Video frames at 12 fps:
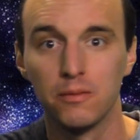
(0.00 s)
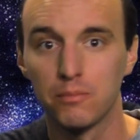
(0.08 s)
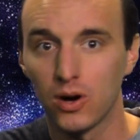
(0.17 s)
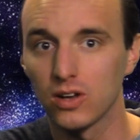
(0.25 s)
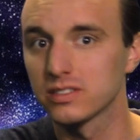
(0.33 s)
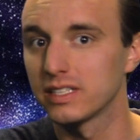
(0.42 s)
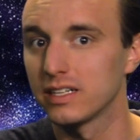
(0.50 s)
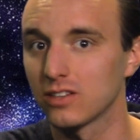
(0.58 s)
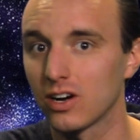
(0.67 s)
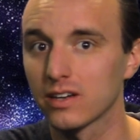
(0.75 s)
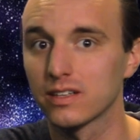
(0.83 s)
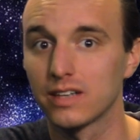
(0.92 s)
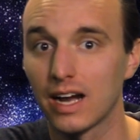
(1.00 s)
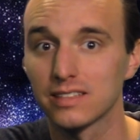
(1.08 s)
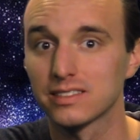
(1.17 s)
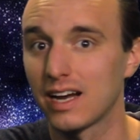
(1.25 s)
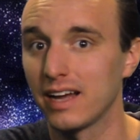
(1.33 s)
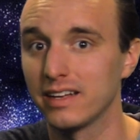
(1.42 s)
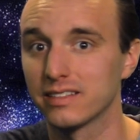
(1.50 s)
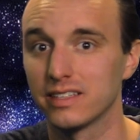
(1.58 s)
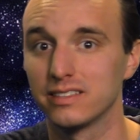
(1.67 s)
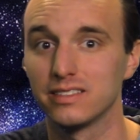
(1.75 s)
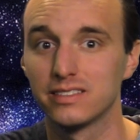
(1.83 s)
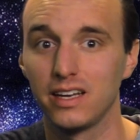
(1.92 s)
Paul says God's kindness
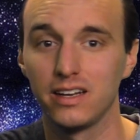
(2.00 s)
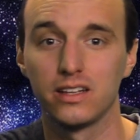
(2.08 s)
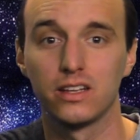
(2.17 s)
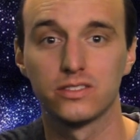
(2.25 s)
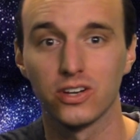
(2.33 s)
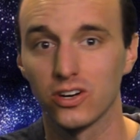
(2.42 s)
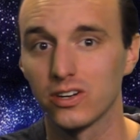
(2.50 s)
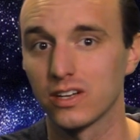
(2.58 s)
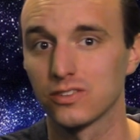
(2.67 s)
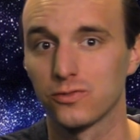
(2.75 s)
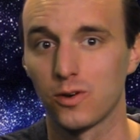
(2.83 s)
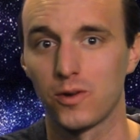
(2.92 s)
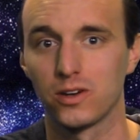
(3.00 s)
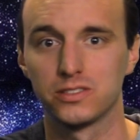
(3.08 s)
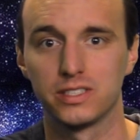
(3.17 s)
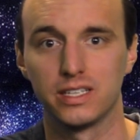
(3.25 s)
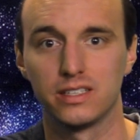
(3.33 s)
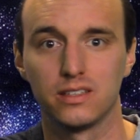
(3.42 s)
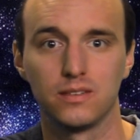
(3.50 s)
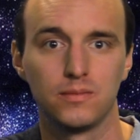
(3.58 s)
is intended to turn us from our sin.